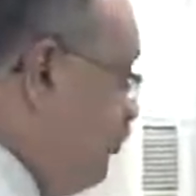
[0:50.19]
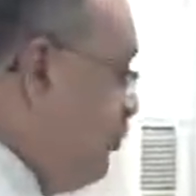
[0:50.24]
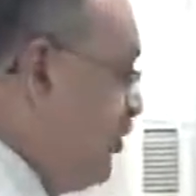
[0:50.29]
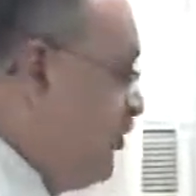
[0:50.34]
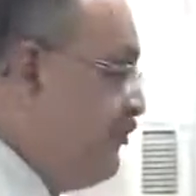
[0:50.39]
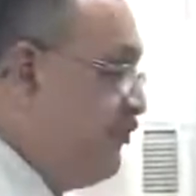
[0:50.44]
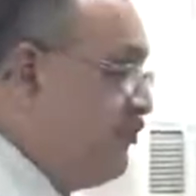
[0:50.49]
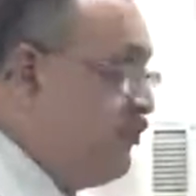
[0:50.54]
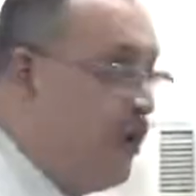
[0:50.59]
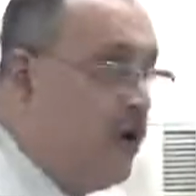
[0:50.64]

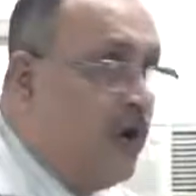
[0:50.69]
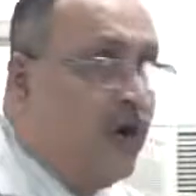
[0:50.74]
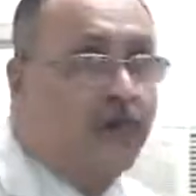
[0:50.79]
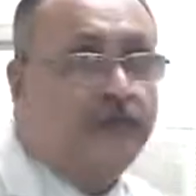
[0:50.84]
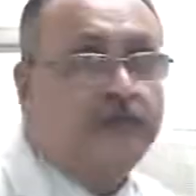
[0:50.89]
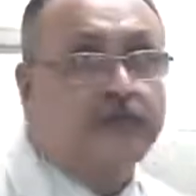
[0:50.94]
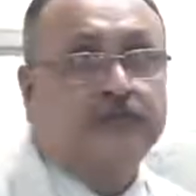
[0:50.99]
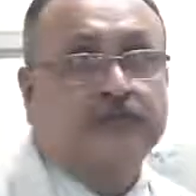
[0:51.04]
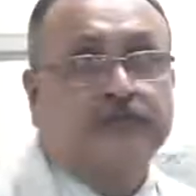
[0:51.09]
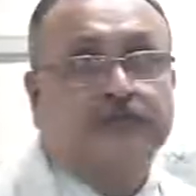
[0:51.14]

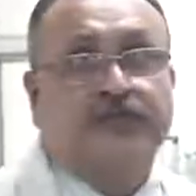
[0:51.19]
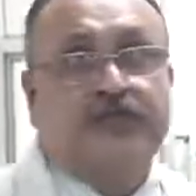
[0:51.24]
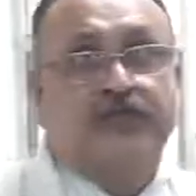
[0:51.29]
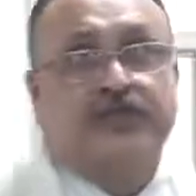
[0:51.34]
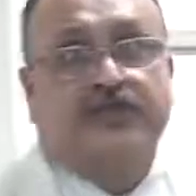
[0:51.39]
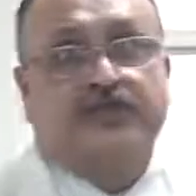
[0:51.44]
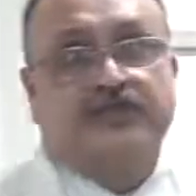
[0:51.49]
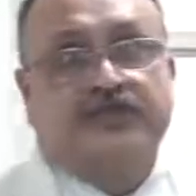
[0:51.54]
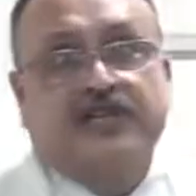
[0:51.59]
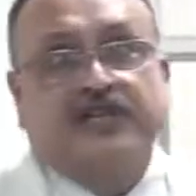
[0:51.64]
perform
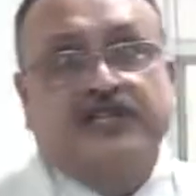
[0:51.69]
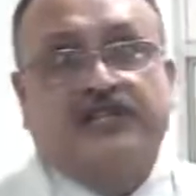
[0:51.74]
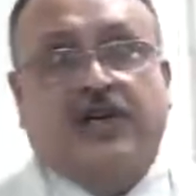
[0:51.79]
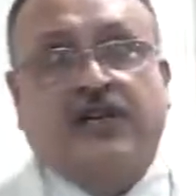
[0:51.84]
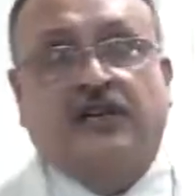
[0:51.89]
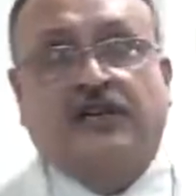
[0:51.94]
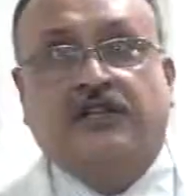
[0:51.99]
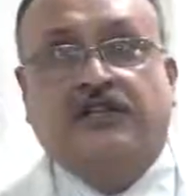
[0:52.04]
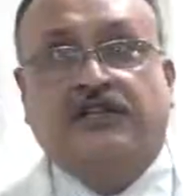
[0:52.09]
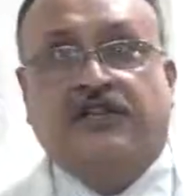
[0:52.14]
surgeries
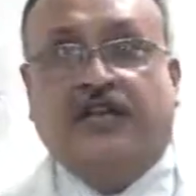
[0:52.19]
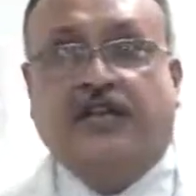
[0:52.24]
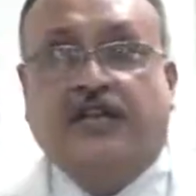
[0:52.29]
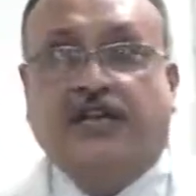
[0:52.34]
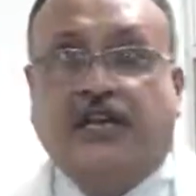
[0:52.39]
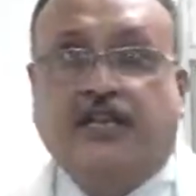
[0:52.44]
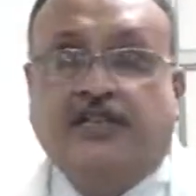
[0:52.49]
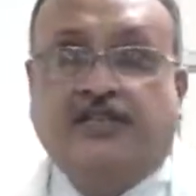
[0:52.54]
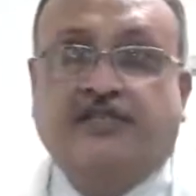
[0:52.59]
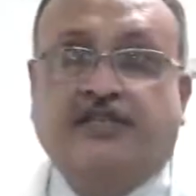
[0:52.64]
under
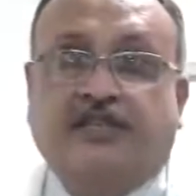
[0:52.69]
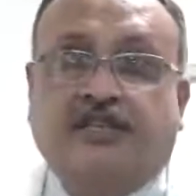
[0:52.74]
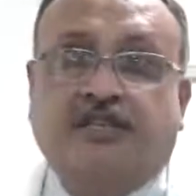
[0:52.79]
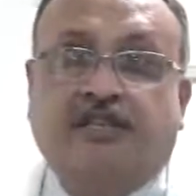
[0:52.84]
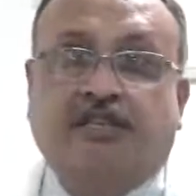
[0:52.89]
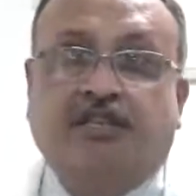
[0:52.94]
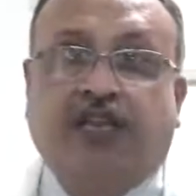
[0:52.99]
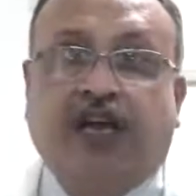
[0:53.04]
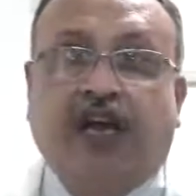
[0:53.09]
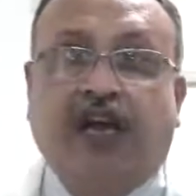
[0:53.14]
general
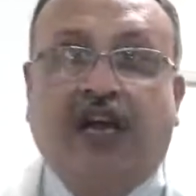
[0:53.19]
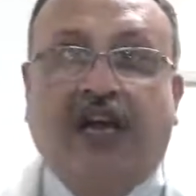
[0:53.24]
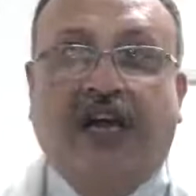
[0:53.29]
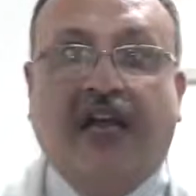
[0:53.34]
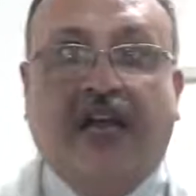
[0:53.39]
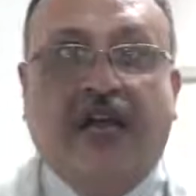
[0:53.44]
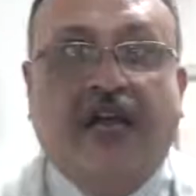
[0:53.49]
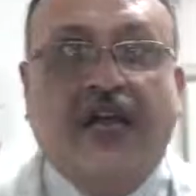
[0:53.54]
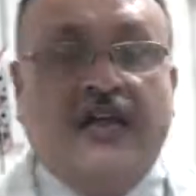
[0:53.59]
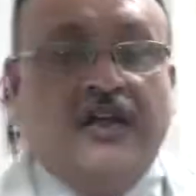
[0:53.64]
anesthesia
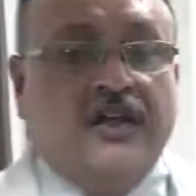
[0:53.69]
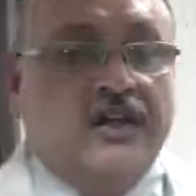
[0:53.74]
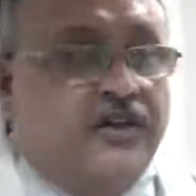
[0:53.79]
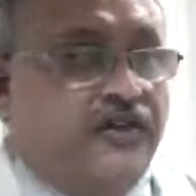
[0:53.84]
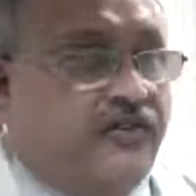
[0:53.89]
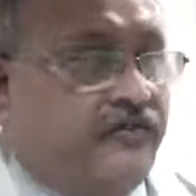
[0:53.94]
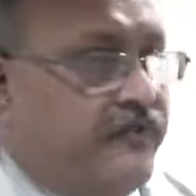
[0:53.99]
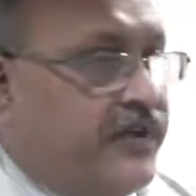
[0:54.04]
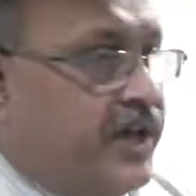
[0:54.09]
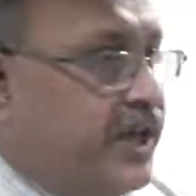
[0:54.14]

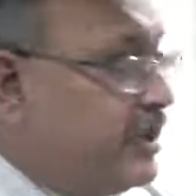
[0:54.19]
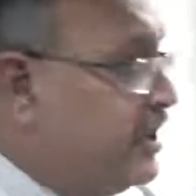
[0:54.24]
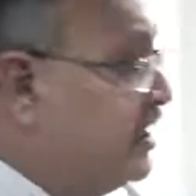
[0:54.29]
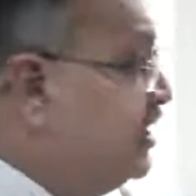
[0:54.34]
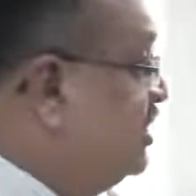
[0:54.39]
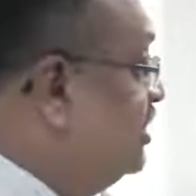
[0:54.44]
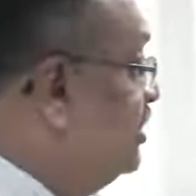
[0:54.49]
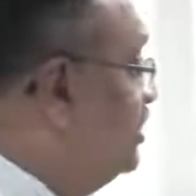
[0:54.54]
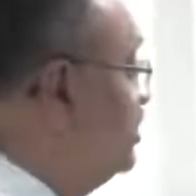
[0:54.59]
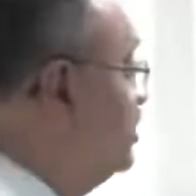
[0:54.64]

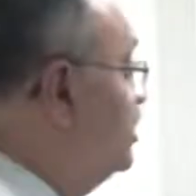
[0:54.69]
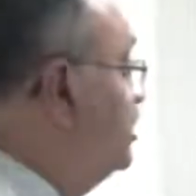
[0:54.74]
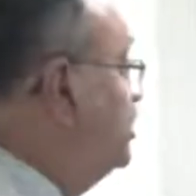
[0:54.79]
wherein